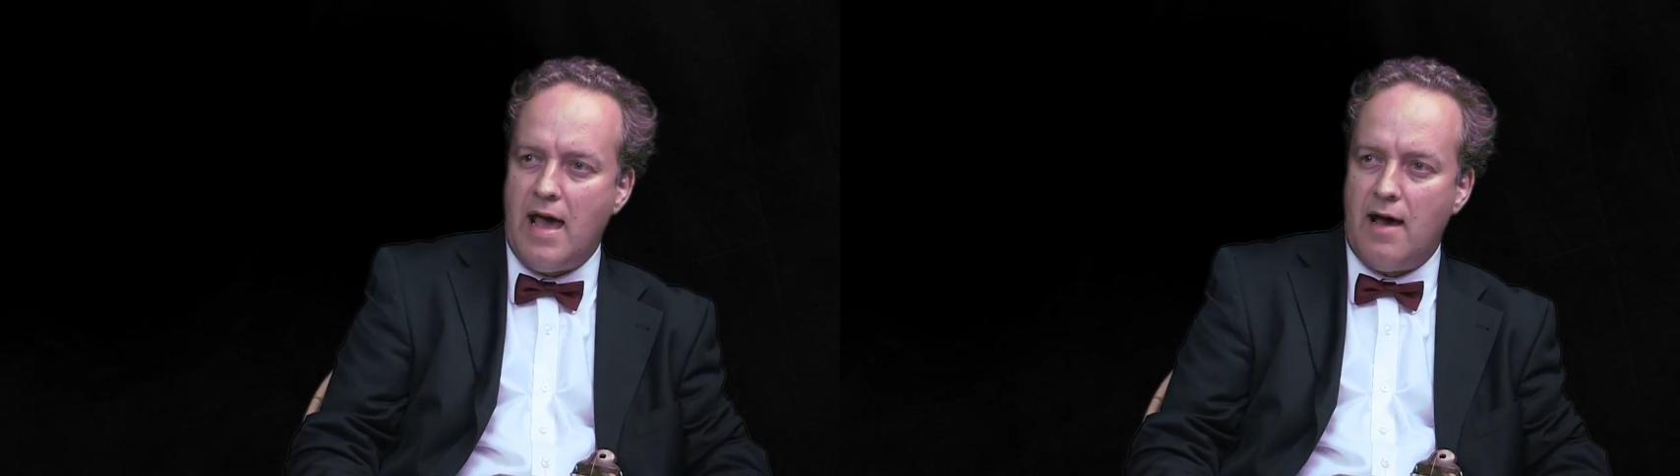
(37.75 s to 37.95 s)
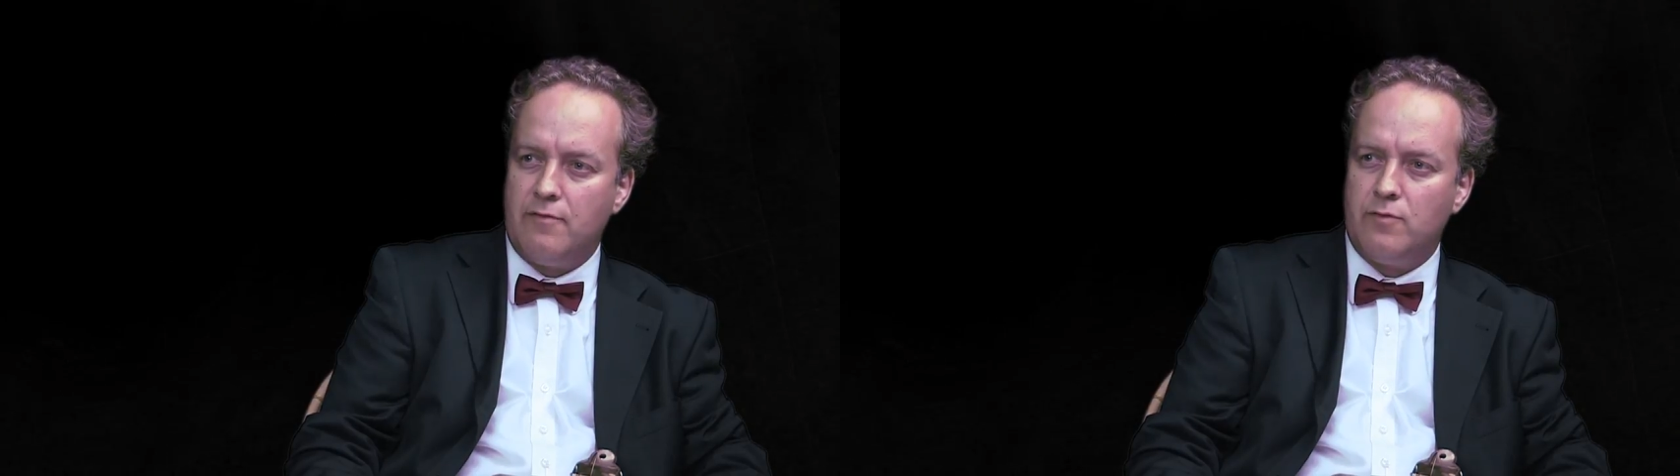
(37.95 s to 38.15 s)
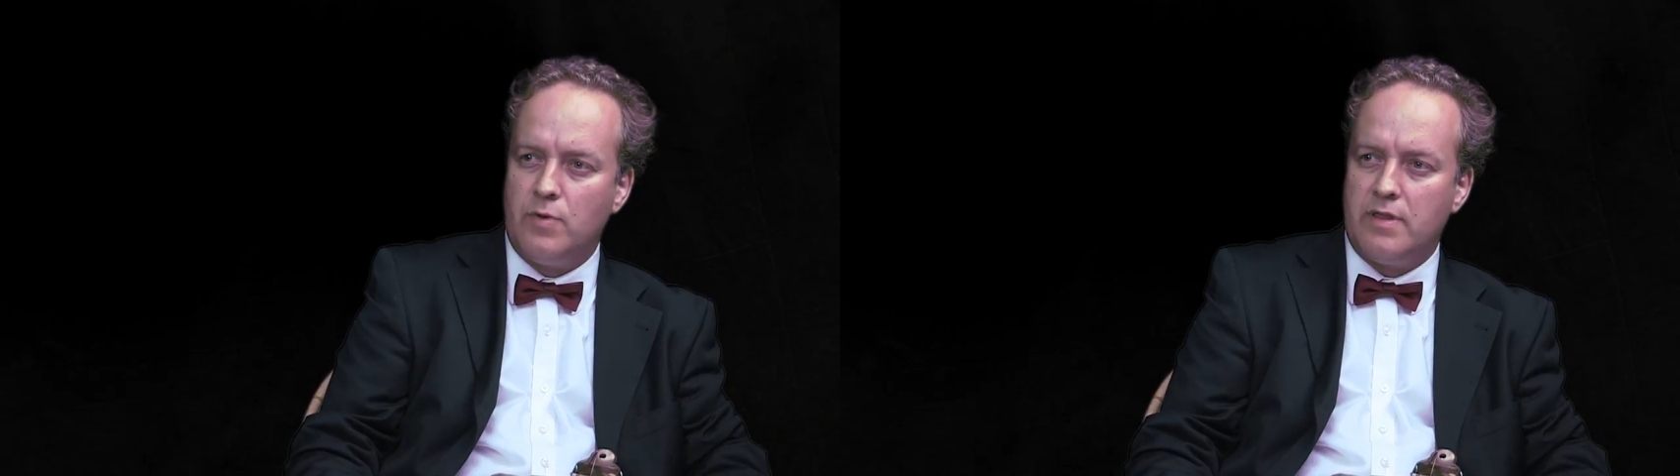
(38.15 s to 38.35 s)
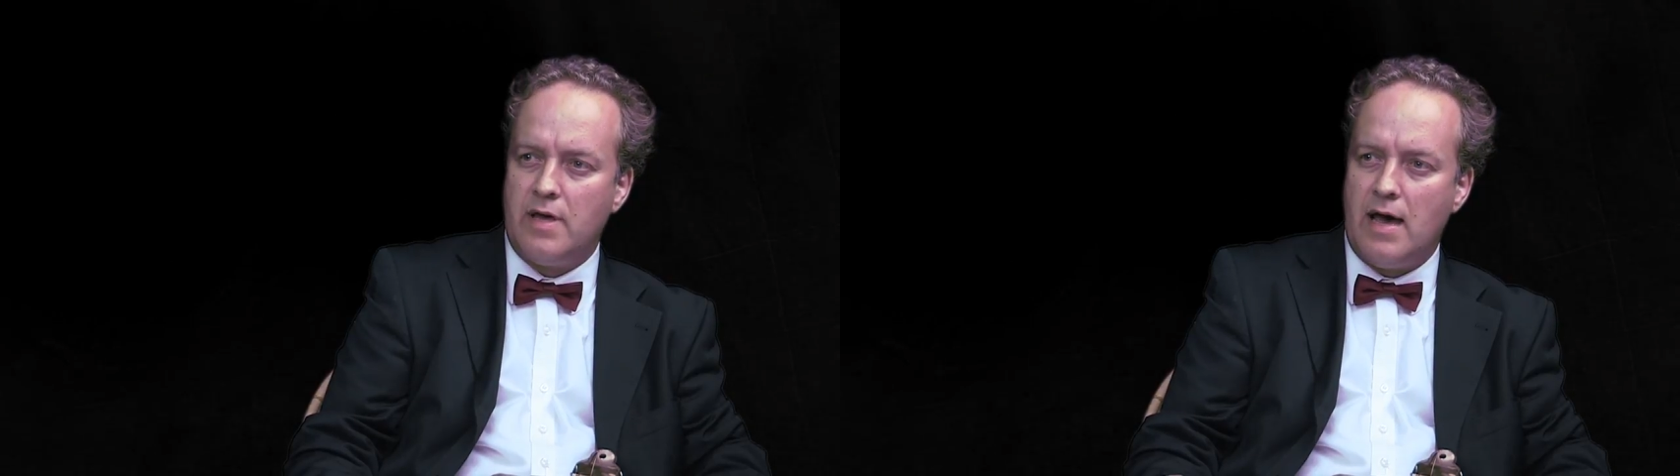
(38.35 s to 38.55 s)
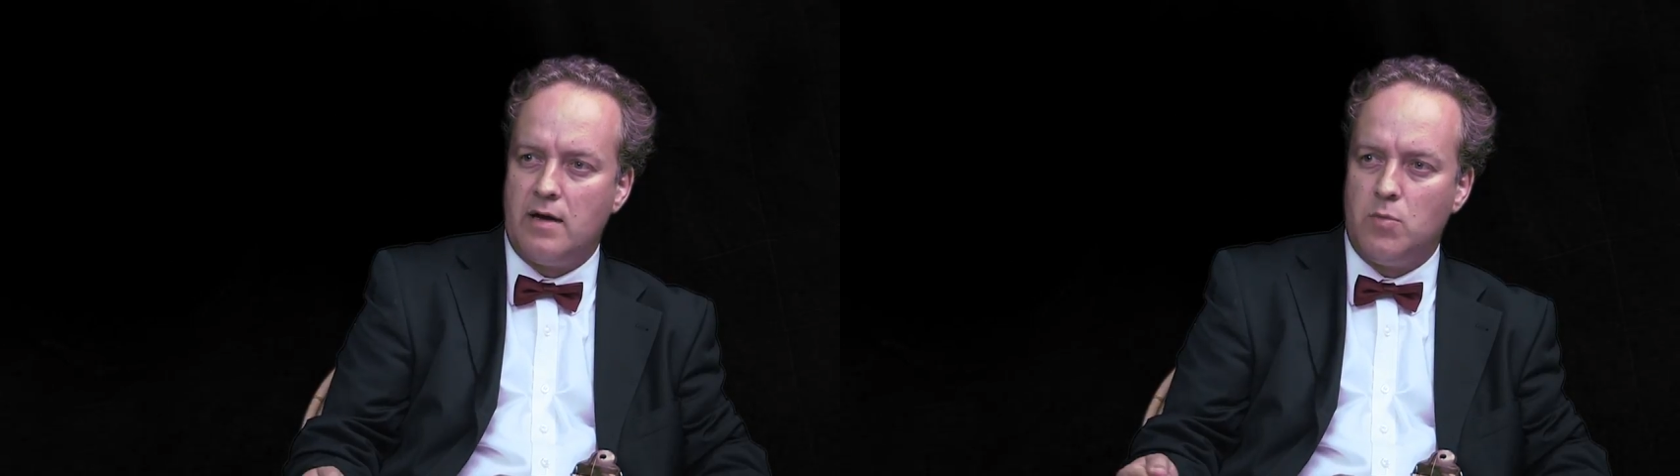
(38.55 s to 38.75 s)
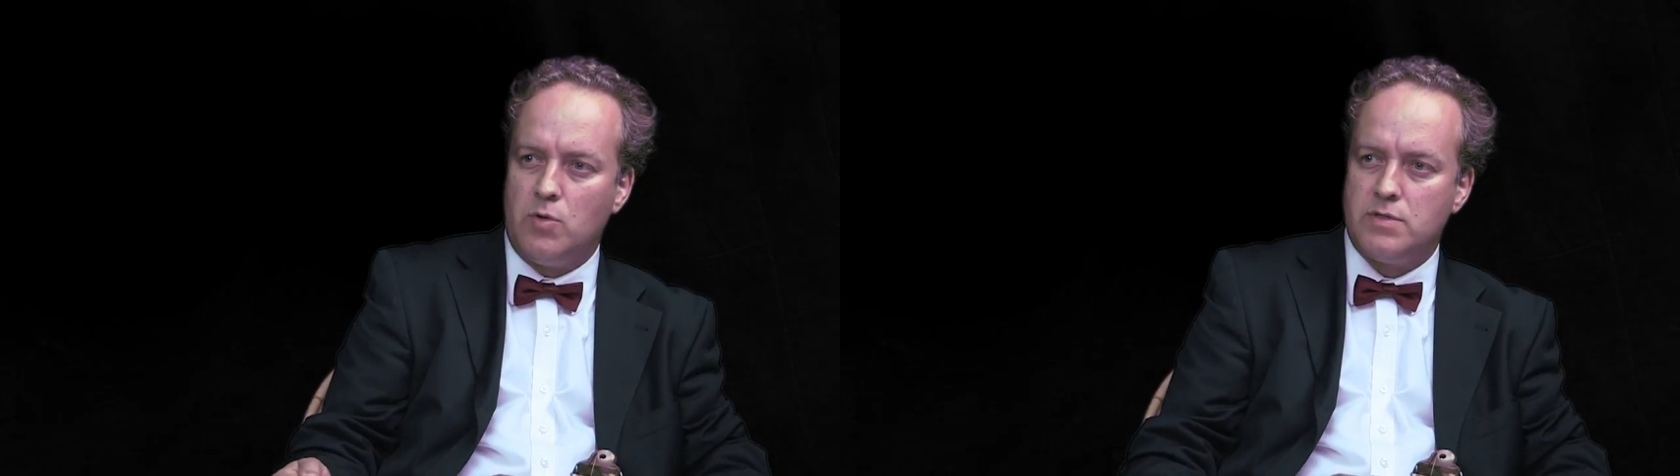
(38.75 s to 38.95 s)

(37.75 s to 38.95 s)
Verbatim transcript: half with Adam